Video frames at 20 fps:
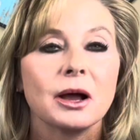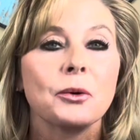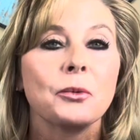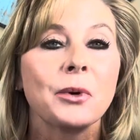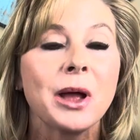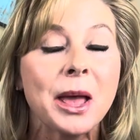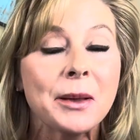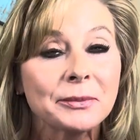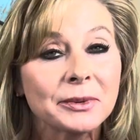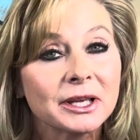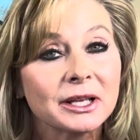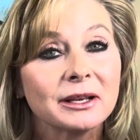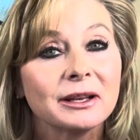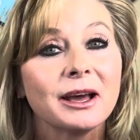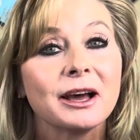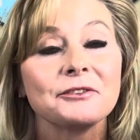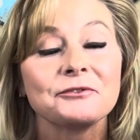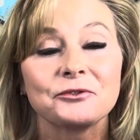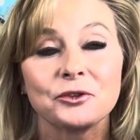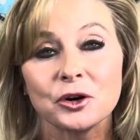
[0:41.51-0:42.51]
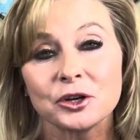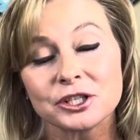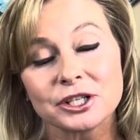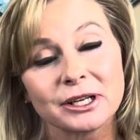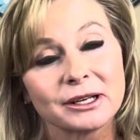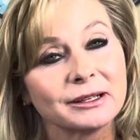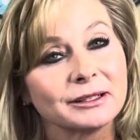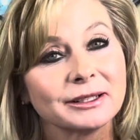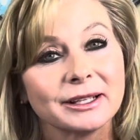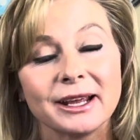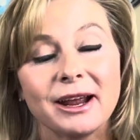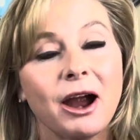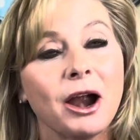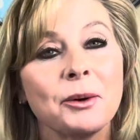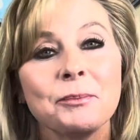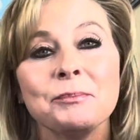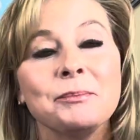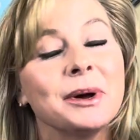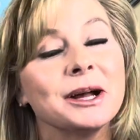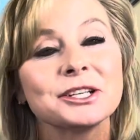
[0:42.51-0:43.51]
Women, unfortunately, are
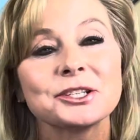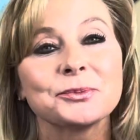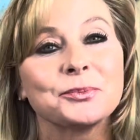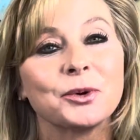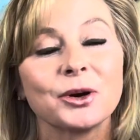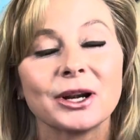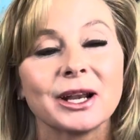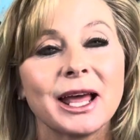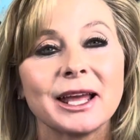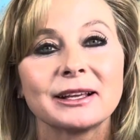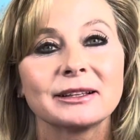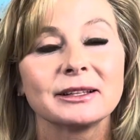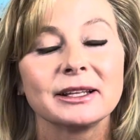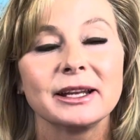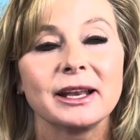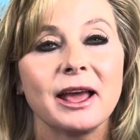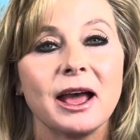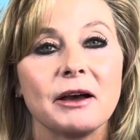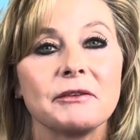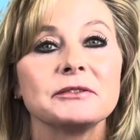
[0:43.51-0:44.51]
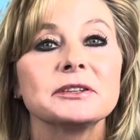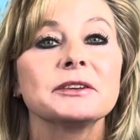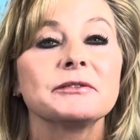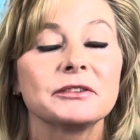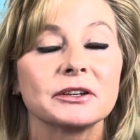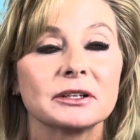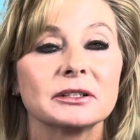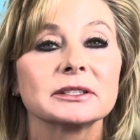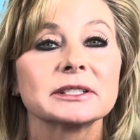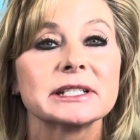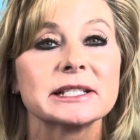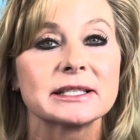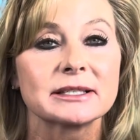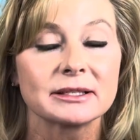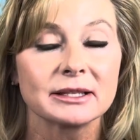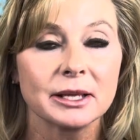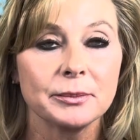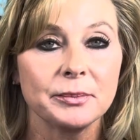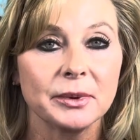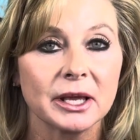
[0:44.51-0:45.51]
much more likely to have difficulty
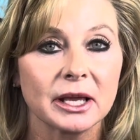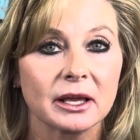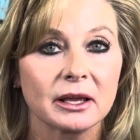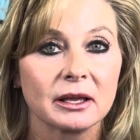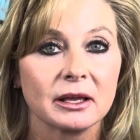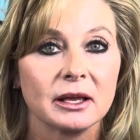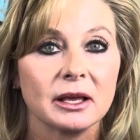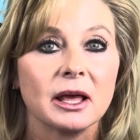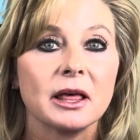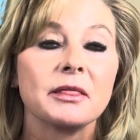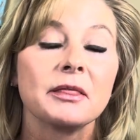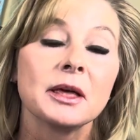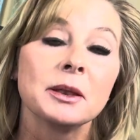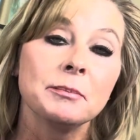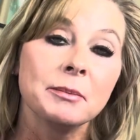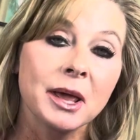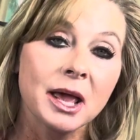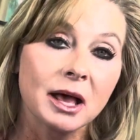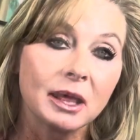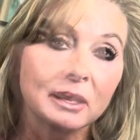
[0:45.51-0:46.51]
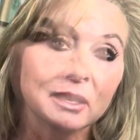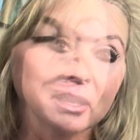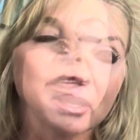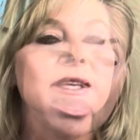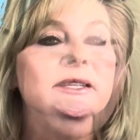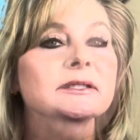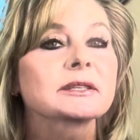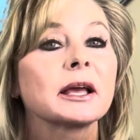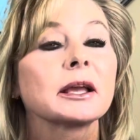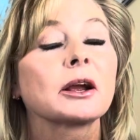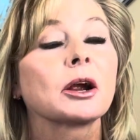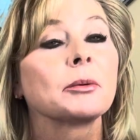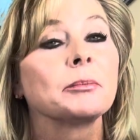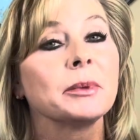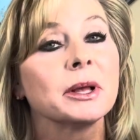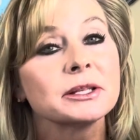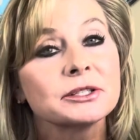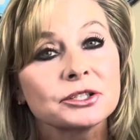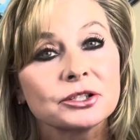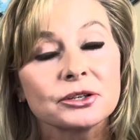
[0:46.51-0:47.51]
sleeping than men. Things like our
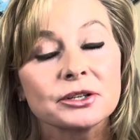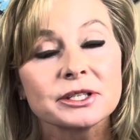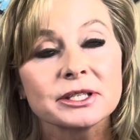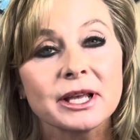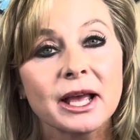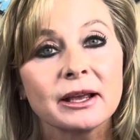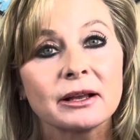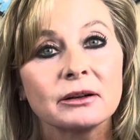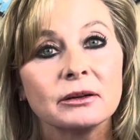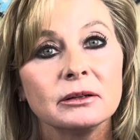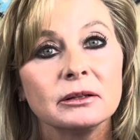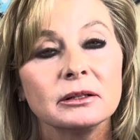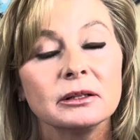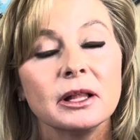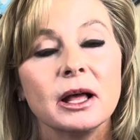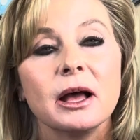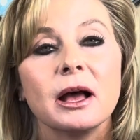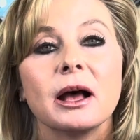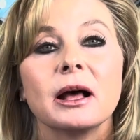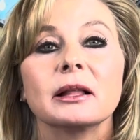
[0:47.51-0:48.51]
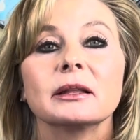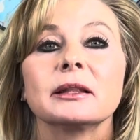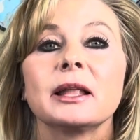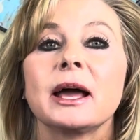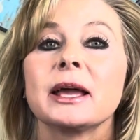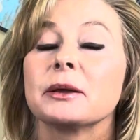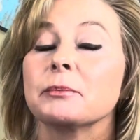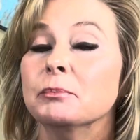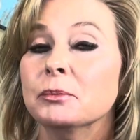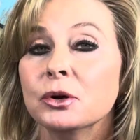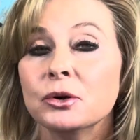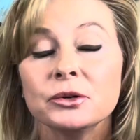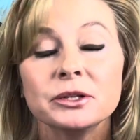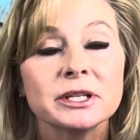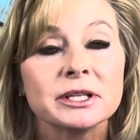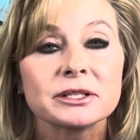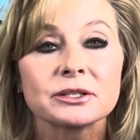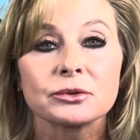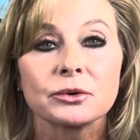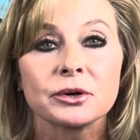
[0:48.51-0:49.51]
menstrual cycle, like mood
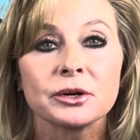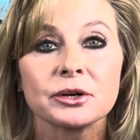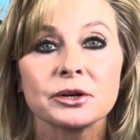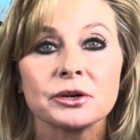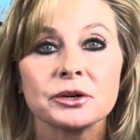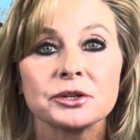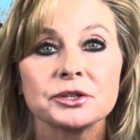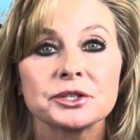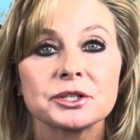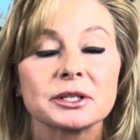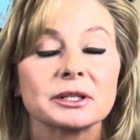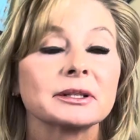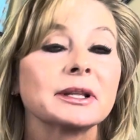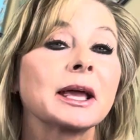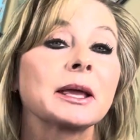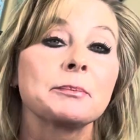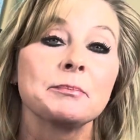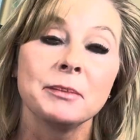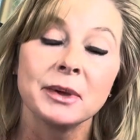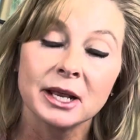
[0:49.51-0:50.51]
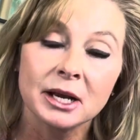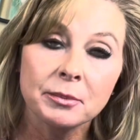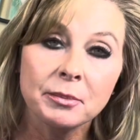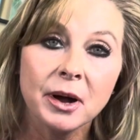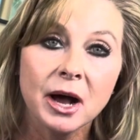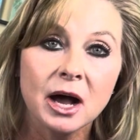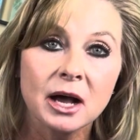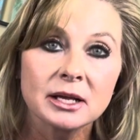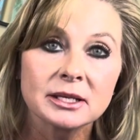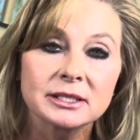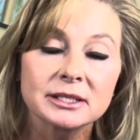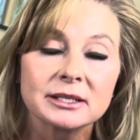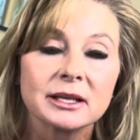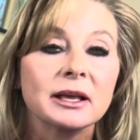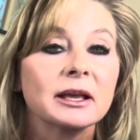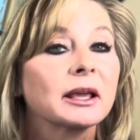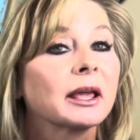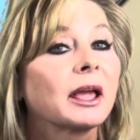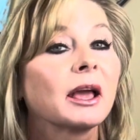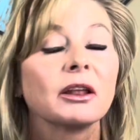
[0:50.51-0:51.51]
disorders, like menopause,
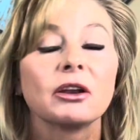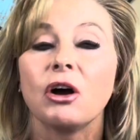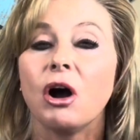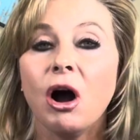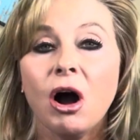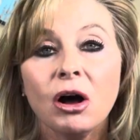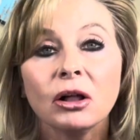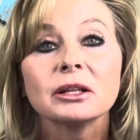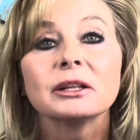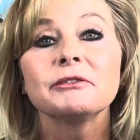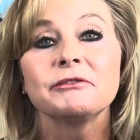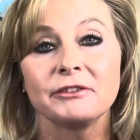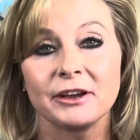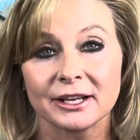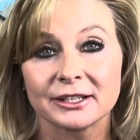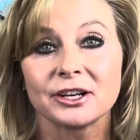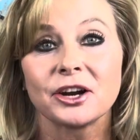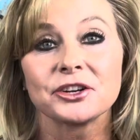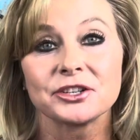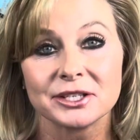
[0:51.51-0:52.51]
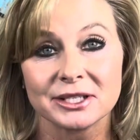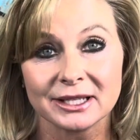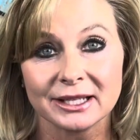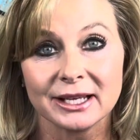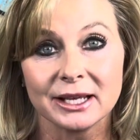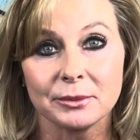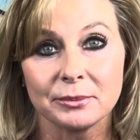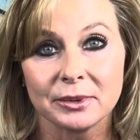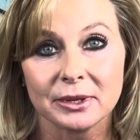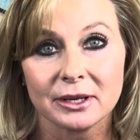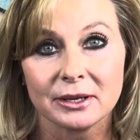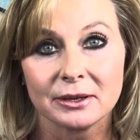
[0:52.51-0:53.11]
can all affect our sleep.